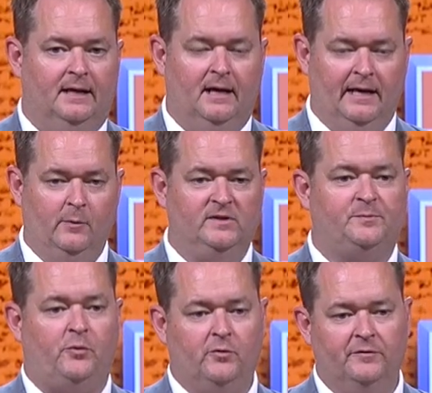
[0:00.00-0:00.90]
It was
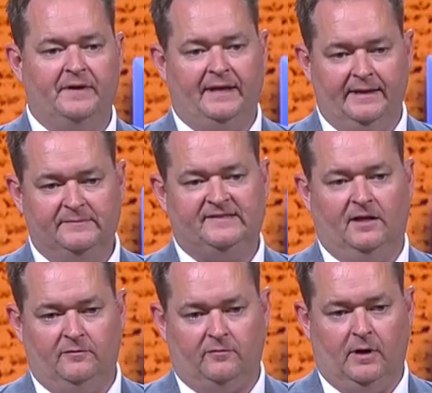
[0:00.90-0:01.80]
proving
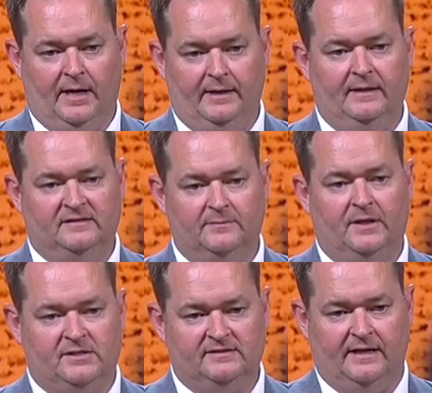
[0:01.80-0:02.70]
himself right as
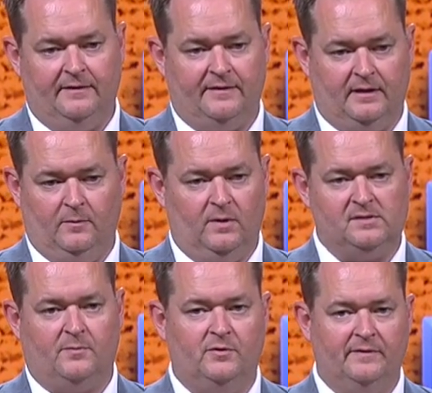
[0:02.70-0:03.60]
much as anything. It
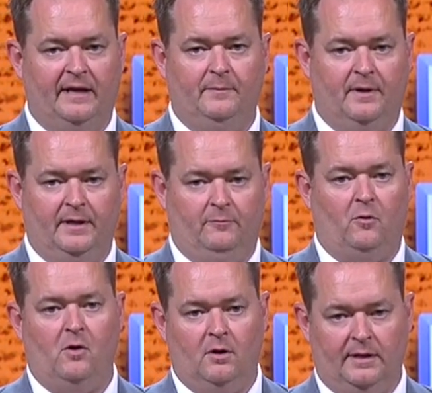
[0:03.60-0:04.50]
wasn't proving anybody
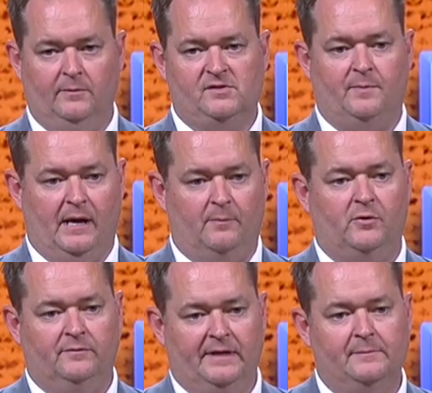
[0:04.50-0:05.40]
wrong. It was about
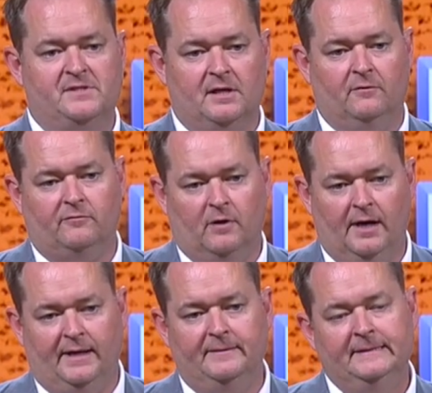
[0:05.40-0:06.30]
proving himself
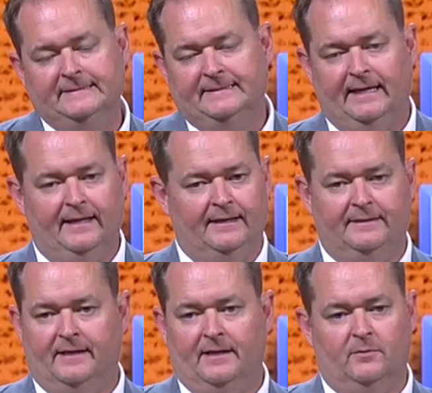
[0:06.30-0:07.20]
right.
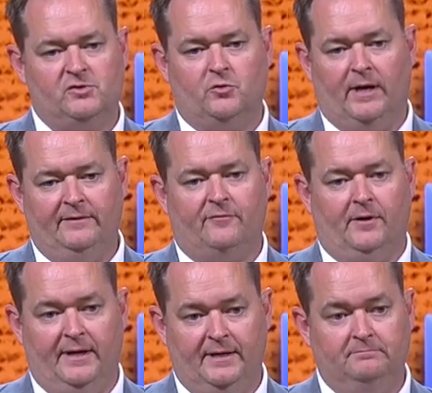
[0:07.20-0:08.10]
And it was great for
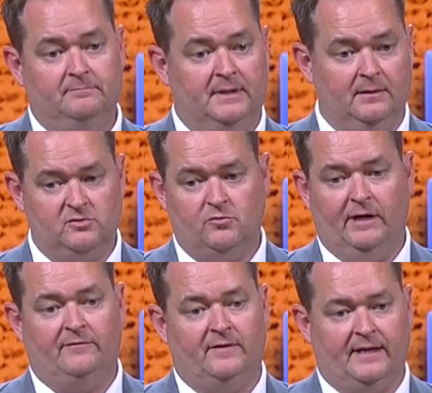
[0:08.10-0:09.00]
him. It was
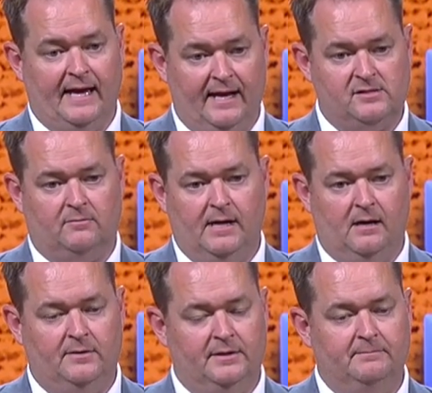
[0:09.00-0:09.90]
great for the guys
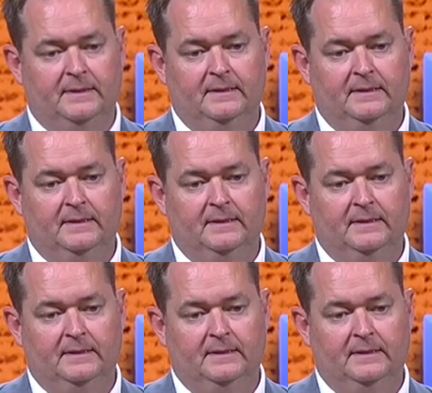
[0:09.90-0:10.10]
around him